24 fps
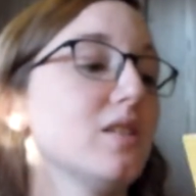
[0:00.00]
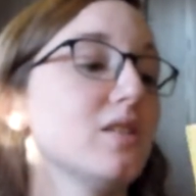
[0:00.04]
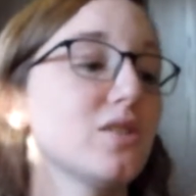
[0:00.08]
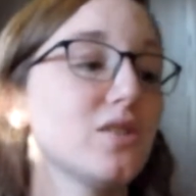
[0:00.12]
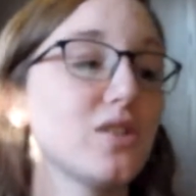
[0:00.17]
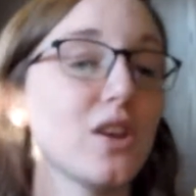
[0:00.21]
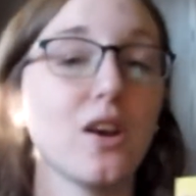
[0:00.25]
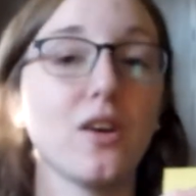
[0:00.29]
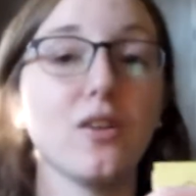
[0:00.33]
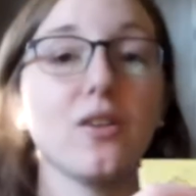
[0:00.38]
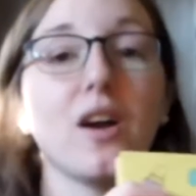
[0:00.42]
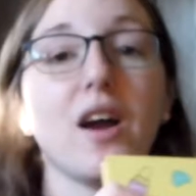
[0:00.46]

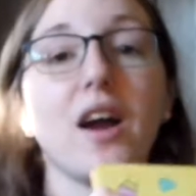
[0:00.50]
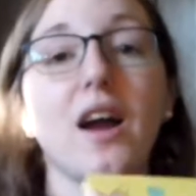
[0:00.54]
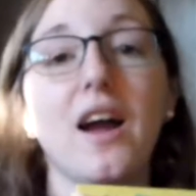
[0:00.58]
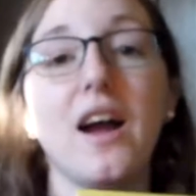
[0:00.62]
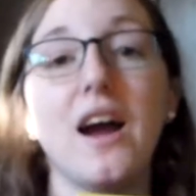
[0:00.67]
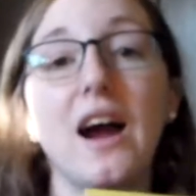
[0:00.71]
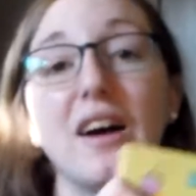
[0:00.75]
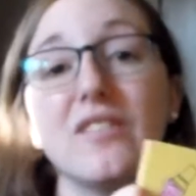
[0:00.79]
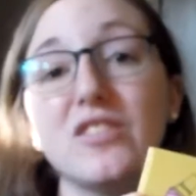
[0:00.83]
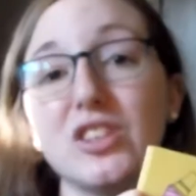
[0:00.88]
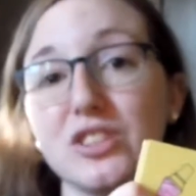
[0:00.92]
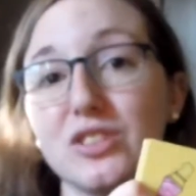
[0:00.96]
So I
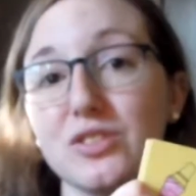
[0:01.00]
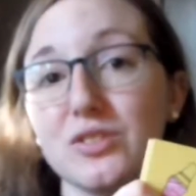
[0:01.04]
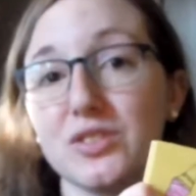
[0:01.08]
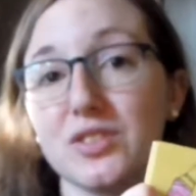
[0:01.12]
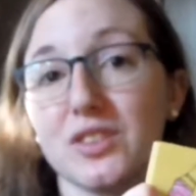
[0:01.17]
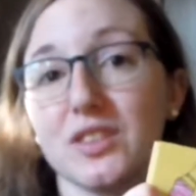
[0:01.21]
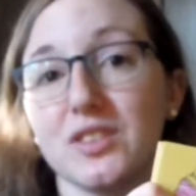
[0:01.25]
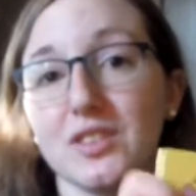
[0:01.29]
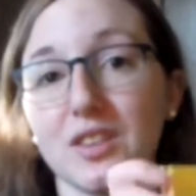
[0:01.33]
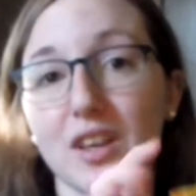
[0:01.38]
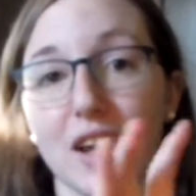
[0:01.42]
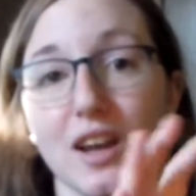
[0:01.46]
haven't used
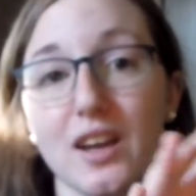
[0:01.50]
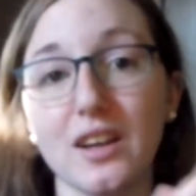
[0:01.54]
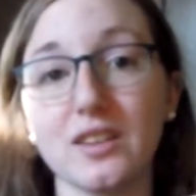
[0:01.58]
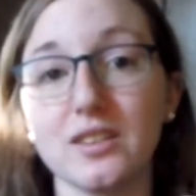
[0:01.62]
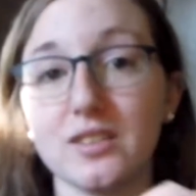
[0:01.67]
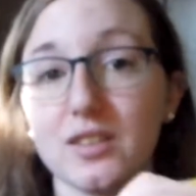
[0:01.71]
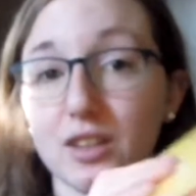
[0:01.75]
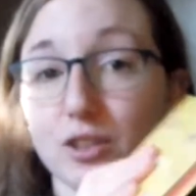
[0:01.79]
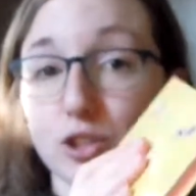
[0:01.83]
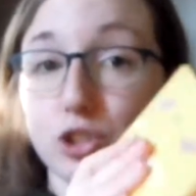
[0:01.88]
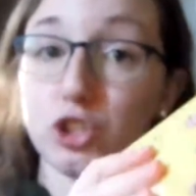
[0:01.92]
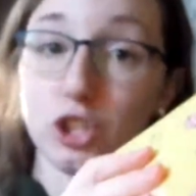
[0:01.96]
this yet
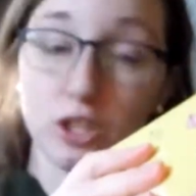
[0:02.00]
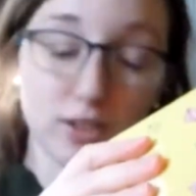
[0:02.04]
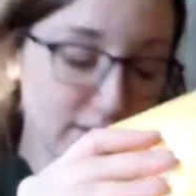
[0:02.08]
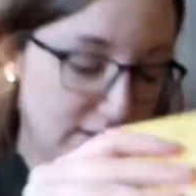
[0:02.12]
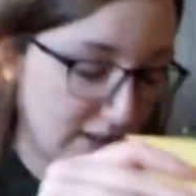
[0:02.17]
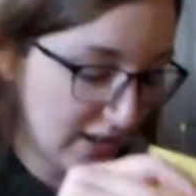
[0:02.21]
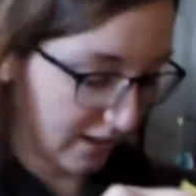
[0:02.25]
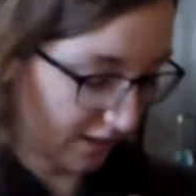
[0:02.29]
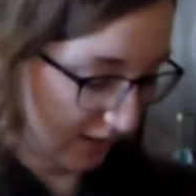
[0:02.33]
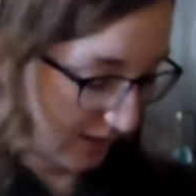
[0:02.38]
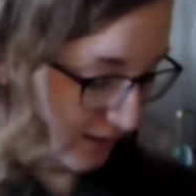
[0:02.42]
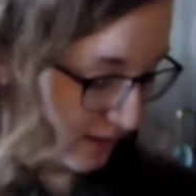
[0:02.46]
because I
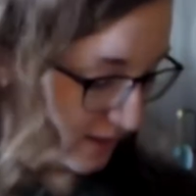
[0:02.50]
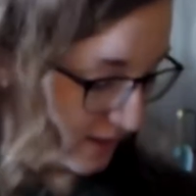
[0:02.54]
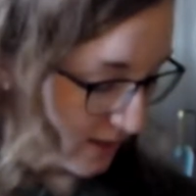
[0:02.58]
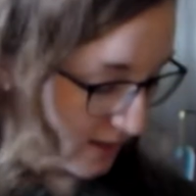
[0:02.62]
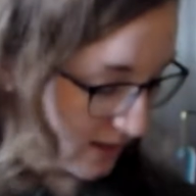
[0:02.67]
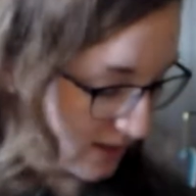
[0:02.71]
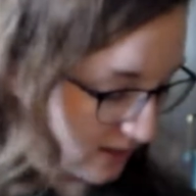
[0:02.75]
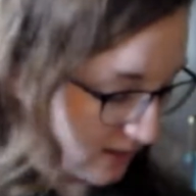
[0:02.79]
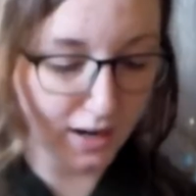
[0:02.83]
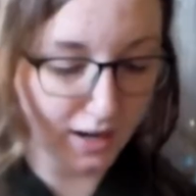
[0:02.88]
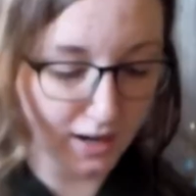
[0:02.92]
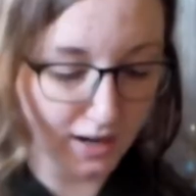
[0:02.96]
just got it.
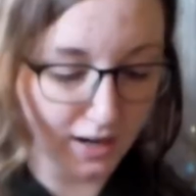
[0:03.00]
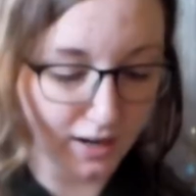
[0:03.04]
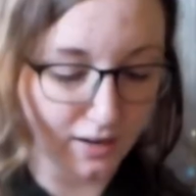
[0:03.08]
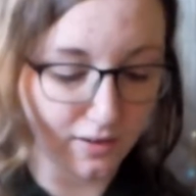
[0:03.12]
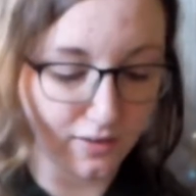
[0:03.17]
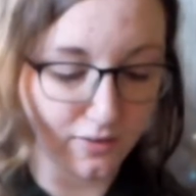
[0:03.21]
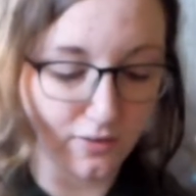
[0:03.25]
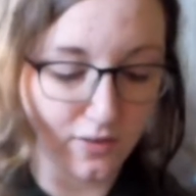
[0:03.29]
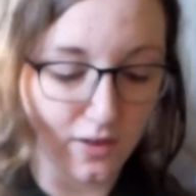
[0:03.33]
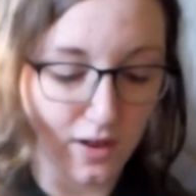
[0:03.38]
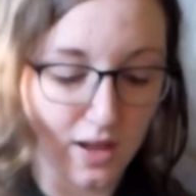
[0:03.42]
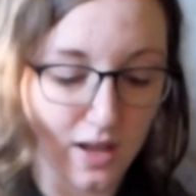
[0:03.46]
I
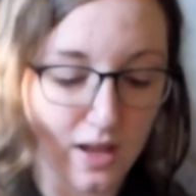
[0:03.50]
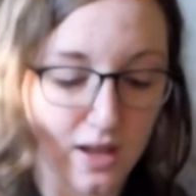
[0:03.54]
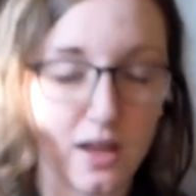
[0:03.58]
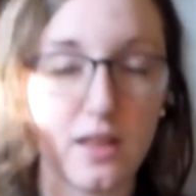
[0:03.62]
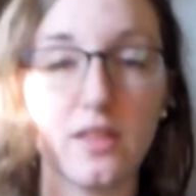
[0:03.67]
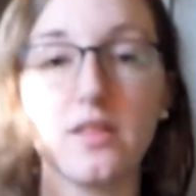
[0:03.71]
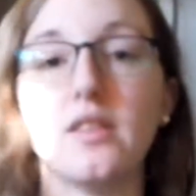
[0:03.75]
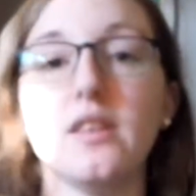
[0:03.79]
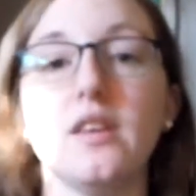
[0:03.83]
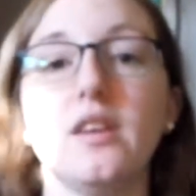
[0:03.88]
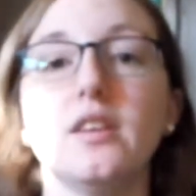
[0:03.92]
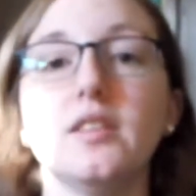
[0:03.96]
have
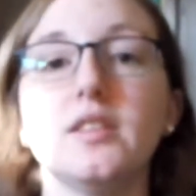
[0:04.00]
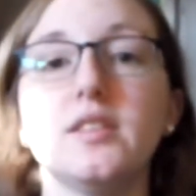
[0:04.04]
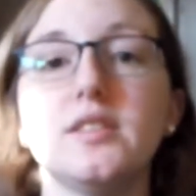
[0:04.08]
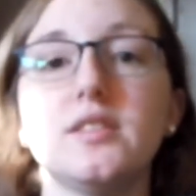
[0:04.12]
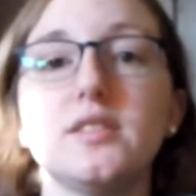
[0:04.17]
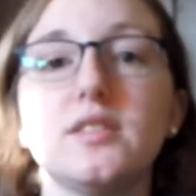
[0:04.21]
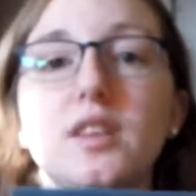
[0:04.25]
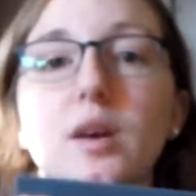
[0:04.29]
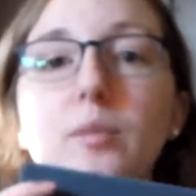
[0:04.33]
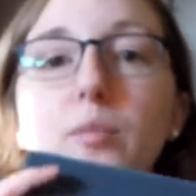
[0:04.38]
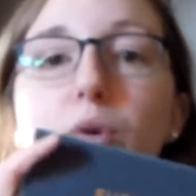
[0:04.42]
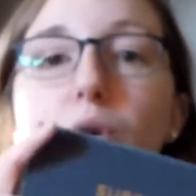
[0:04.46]
the
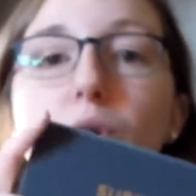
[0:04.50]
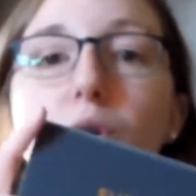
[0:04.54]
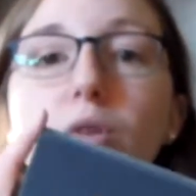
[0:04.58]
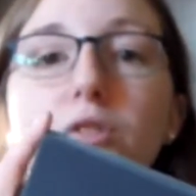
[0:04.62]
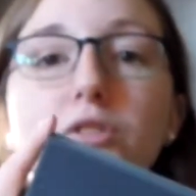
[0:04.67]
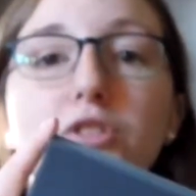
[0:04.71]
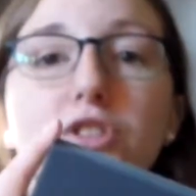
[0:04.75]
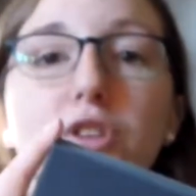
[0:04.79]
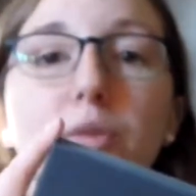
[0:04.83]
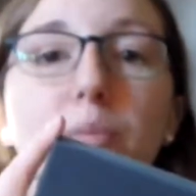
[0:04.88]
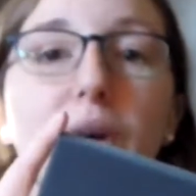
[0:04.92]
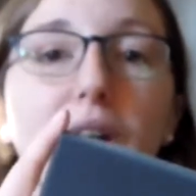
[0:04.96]

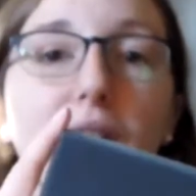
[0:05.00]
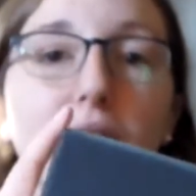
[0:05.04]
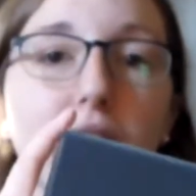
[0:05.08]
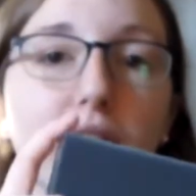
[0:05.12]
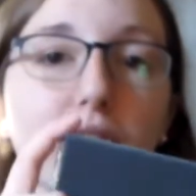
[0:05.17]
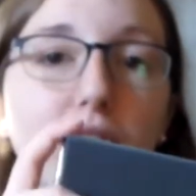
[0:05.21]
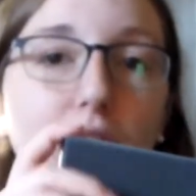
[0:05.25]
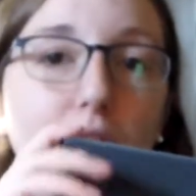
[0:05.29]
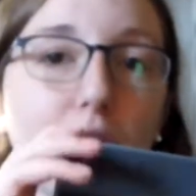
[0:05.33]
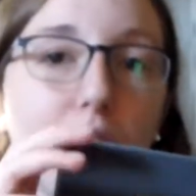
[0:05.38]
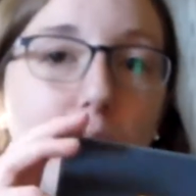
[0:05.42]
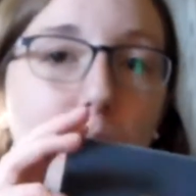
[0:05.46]
Subculture palette
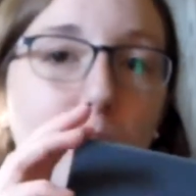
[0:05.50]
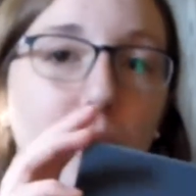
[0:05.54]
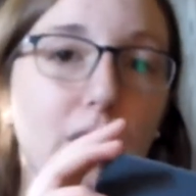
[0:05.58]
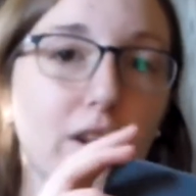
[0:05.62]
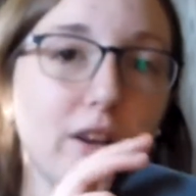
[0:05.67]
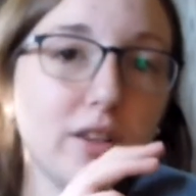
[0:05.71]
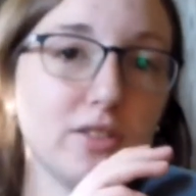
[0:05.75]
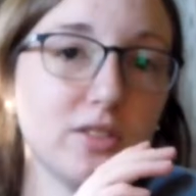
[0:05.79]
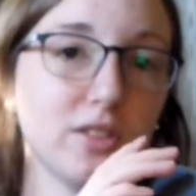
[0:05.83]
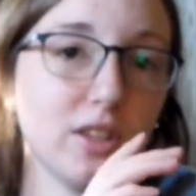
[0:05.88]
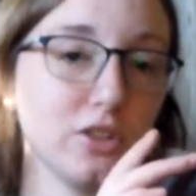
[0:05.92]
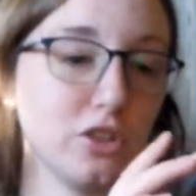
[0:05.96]
from
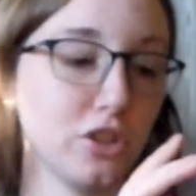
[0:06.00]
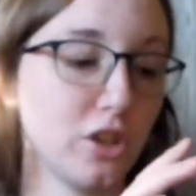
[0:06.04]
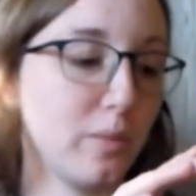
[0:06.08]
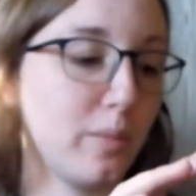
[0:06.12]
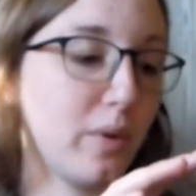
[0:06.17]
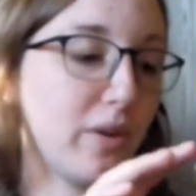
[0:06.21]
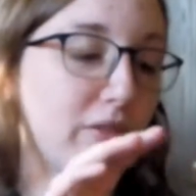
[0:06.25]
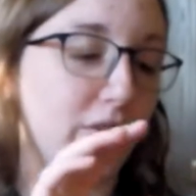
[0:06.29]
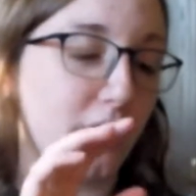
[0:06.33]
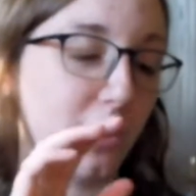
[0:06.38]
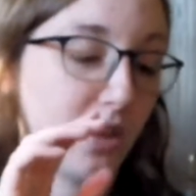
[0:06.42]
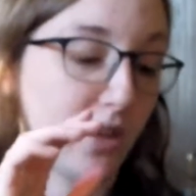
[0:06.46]
Anastasia
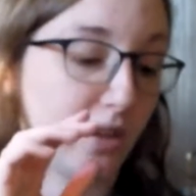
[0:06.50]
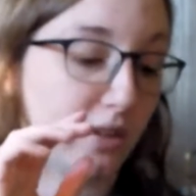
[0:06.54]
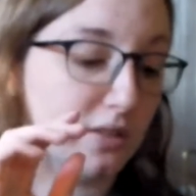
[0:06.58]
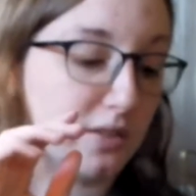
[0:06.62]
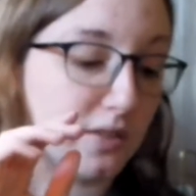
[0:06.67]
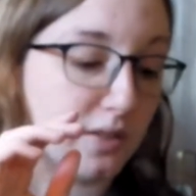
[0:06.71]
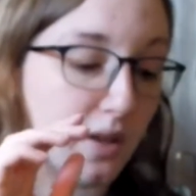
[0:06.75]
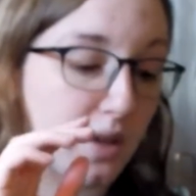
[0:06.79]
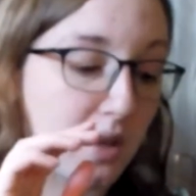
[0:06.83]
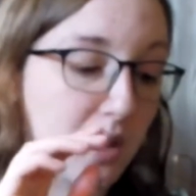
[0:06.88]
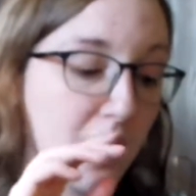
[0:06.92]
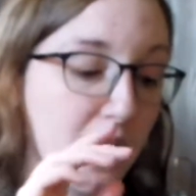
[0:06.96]
Beverly
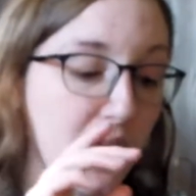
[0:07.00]
Hills.